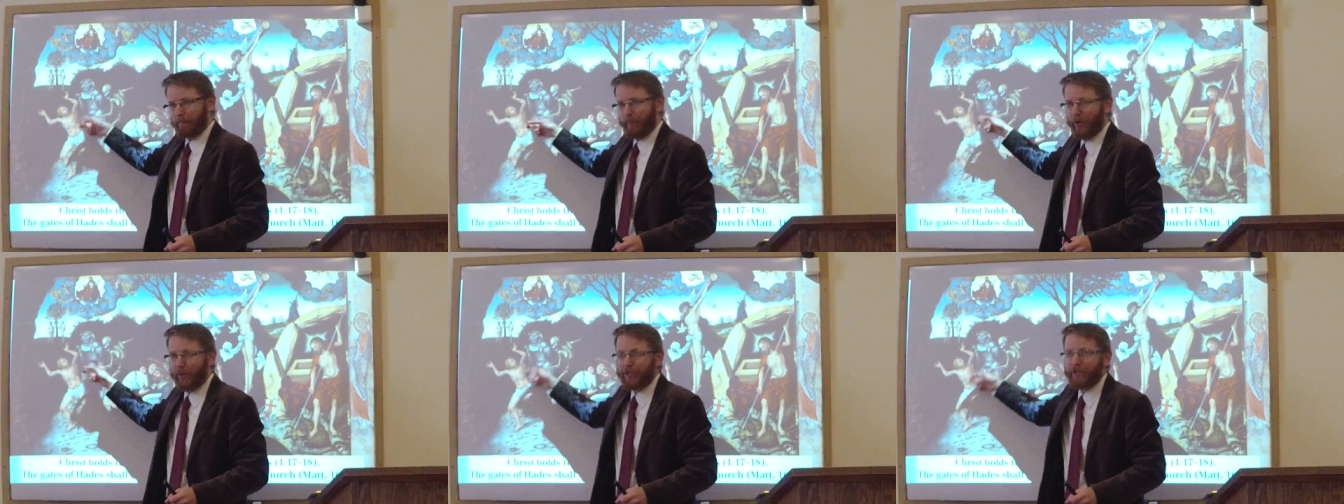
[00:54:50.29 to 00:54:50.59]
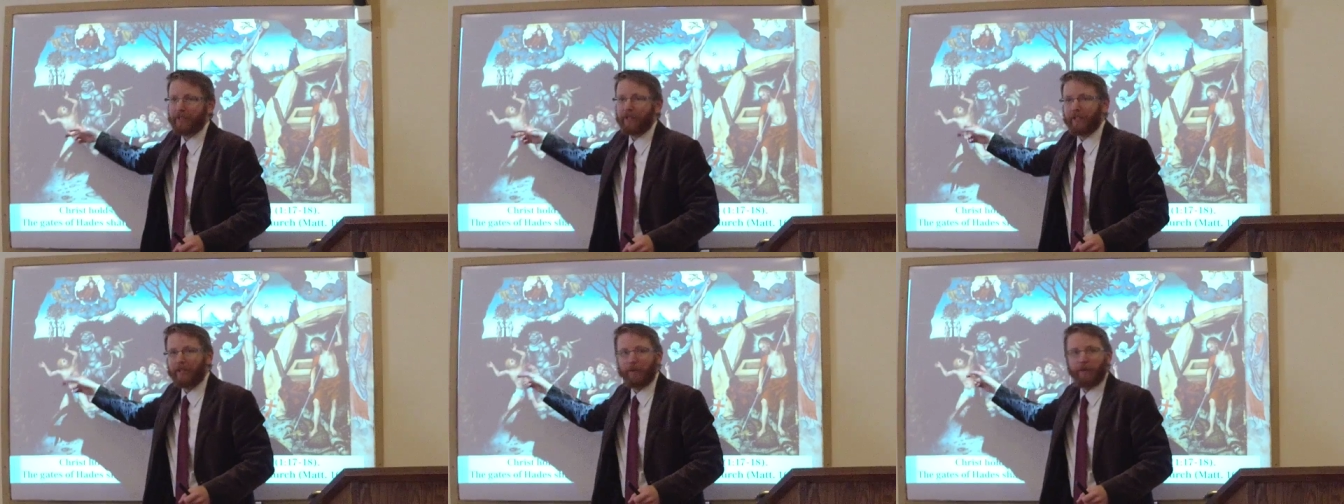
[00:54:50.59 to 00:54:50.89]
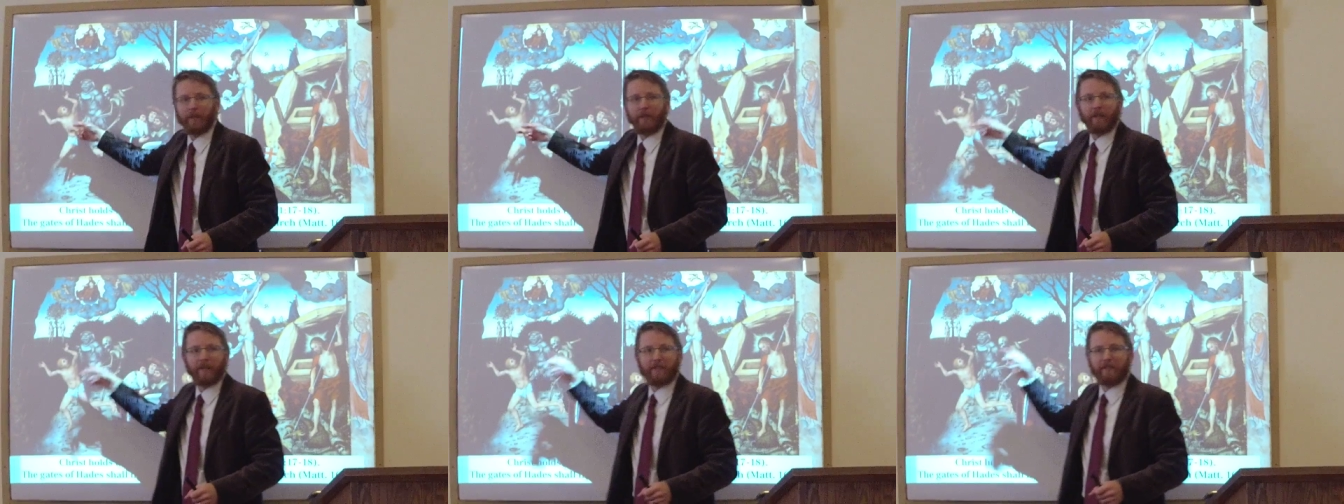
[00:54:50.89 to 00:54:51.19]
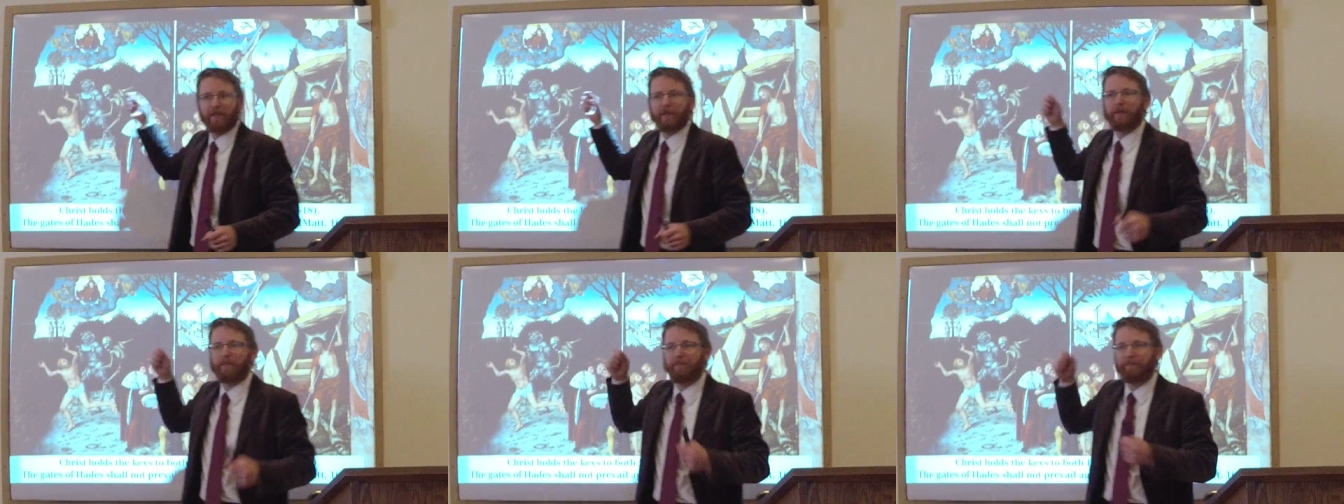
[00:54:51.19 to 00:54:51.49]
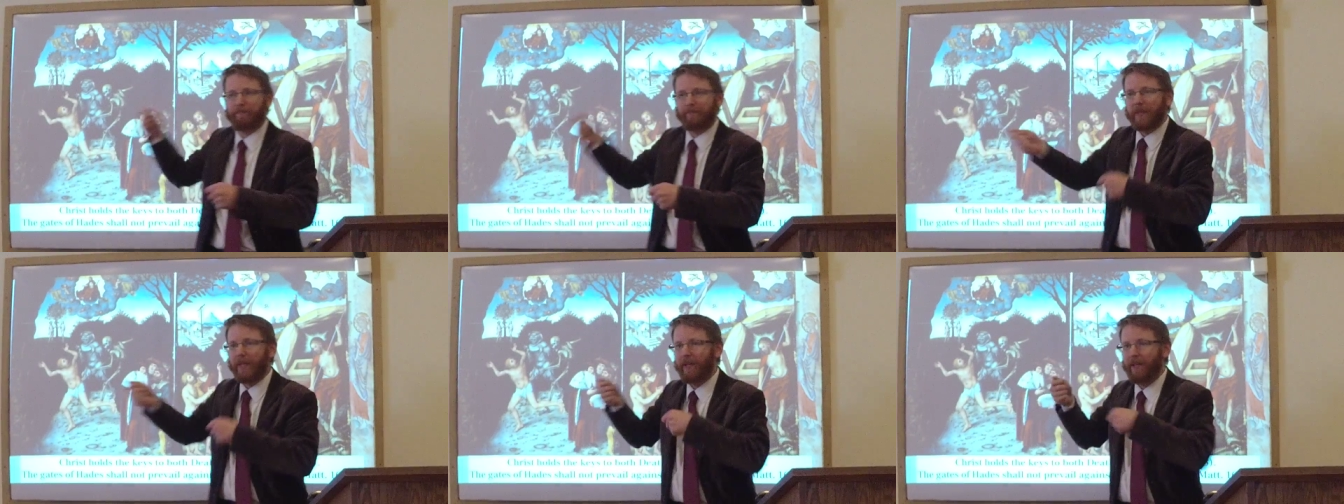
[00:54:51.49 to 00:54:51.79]
persecuted us and
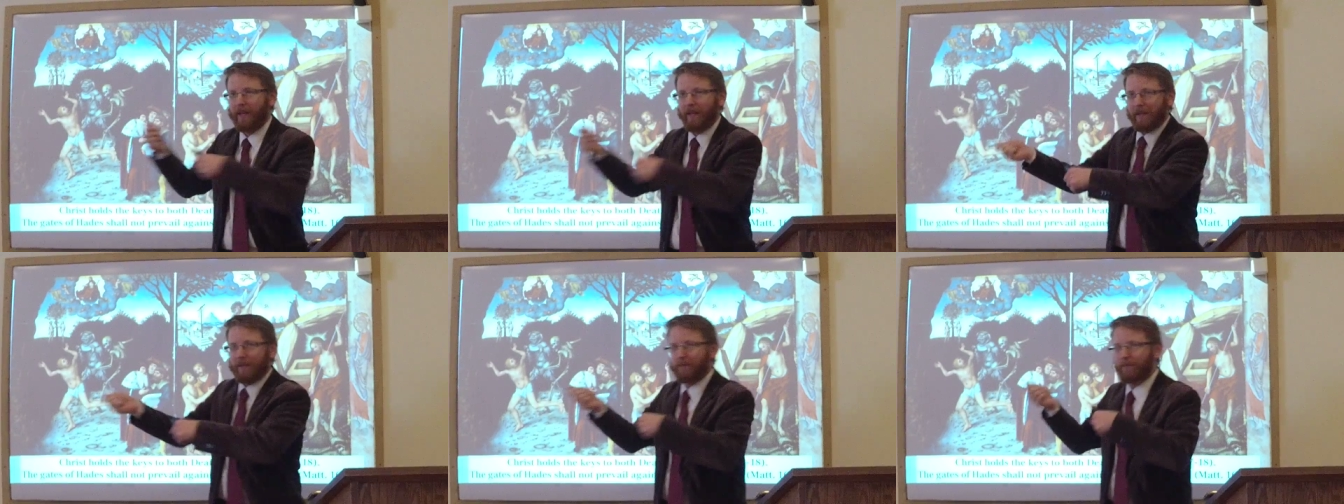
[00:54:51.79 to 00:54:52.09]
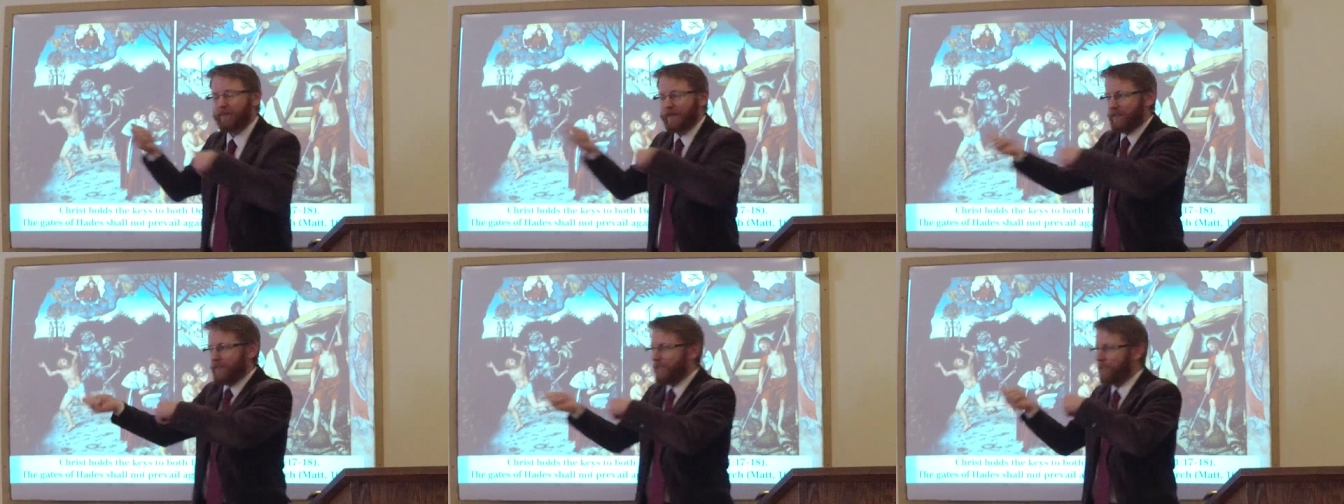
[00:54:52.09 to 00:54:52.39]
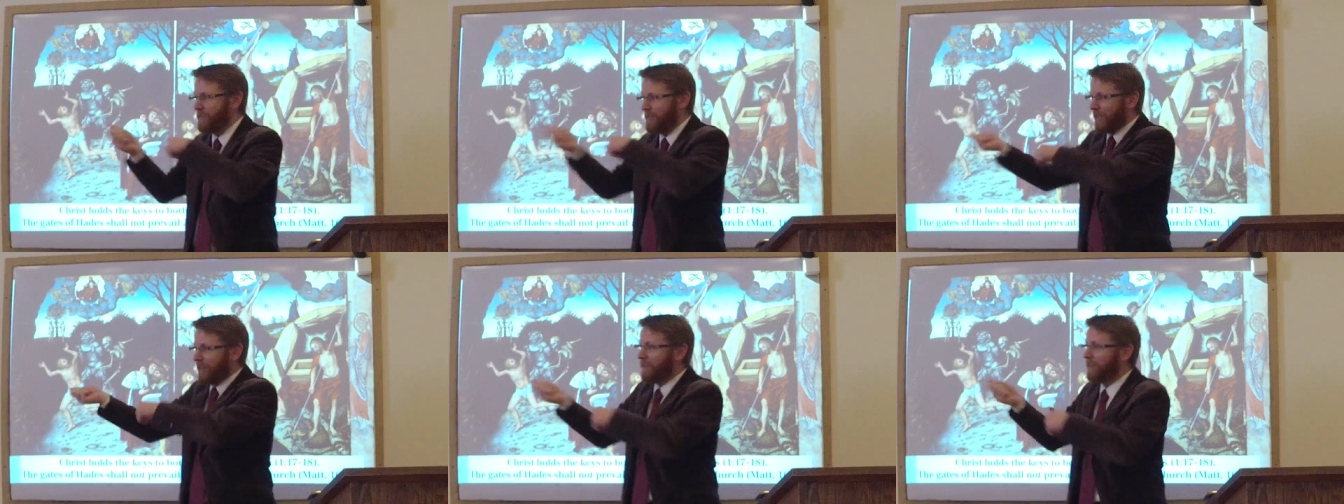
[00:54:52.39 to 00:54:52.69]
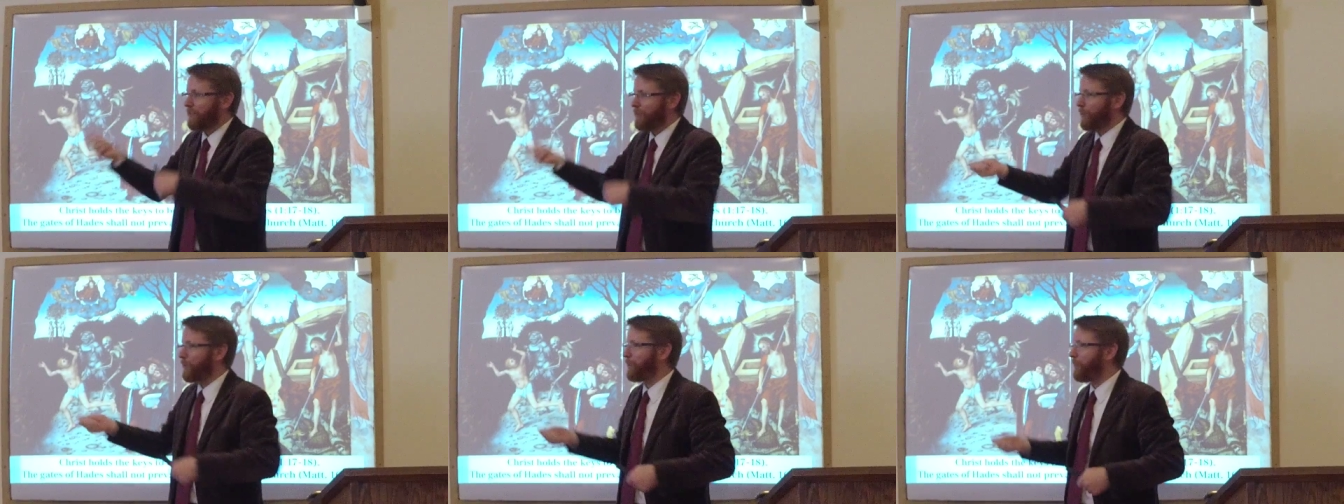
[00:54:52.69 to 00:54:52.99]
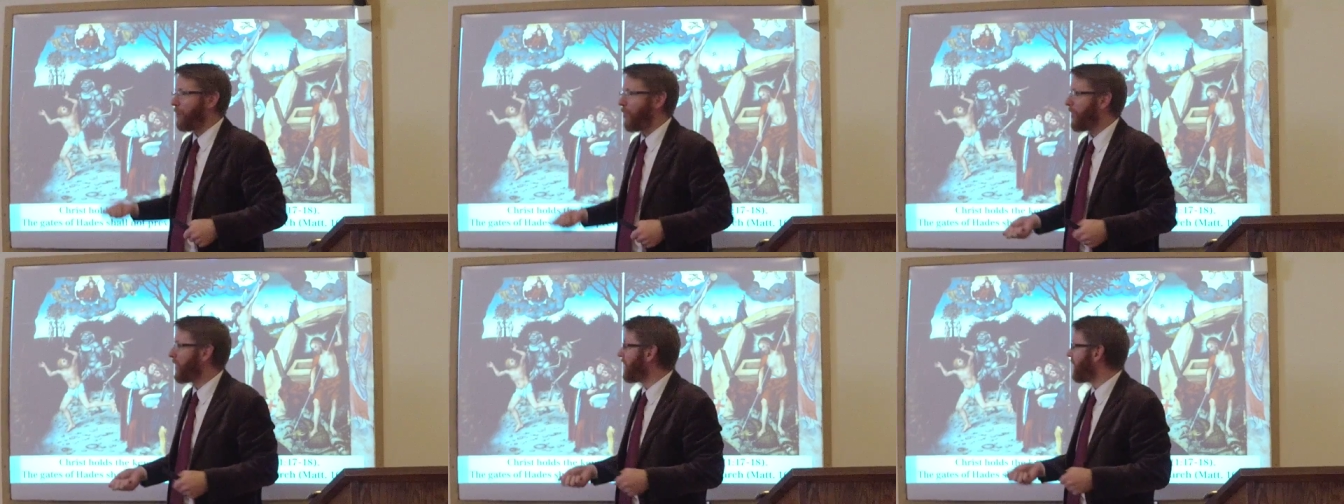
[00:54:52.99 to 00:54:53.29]
sticked us with
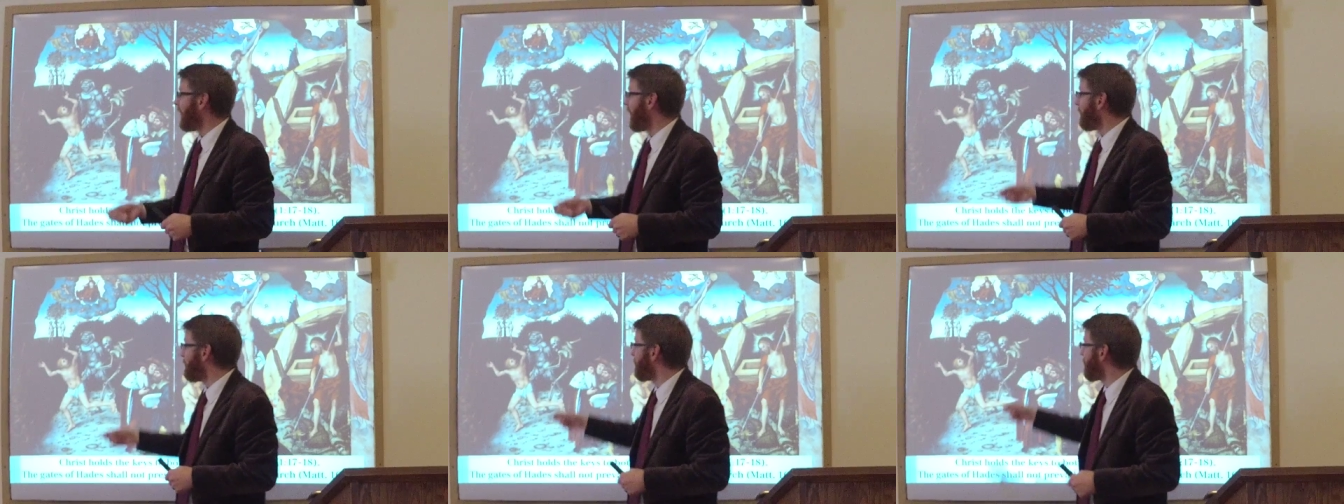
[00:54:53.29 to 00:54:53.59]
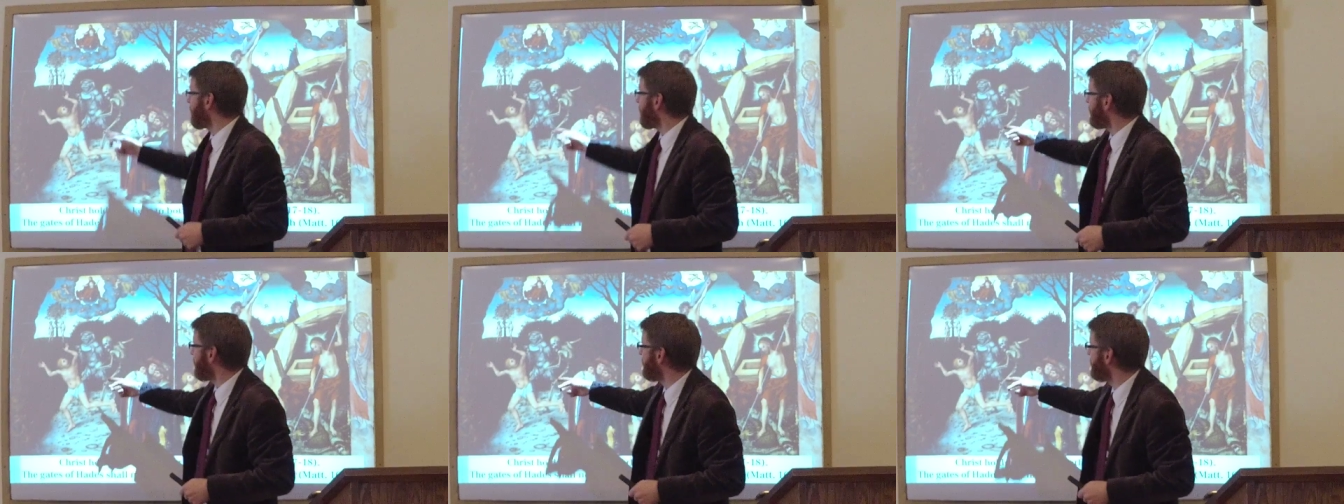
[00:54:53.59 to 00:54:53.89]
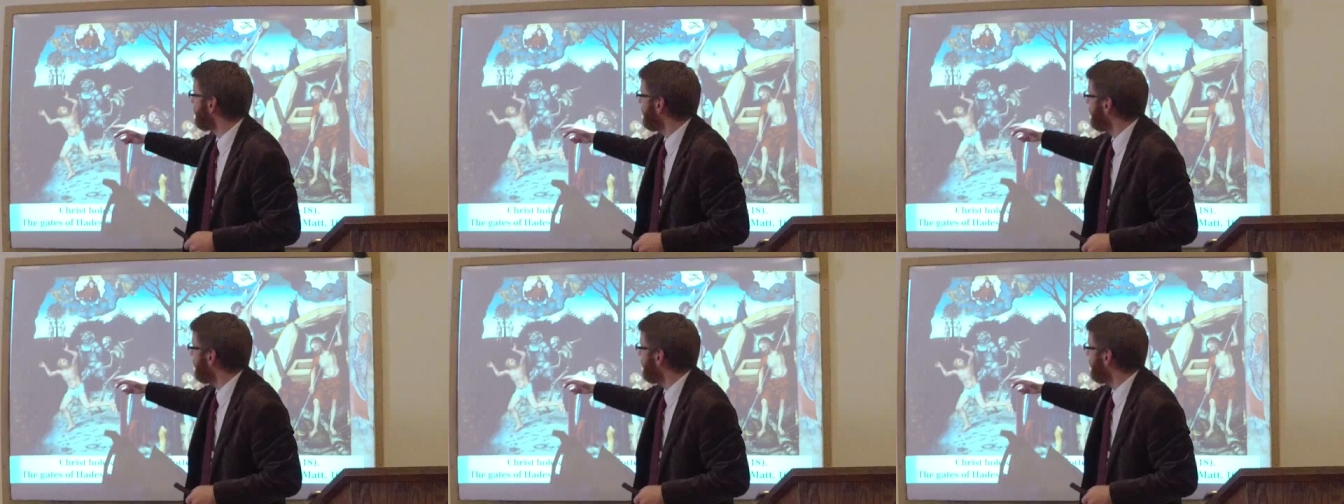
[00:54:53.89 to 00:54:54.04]
pointy objects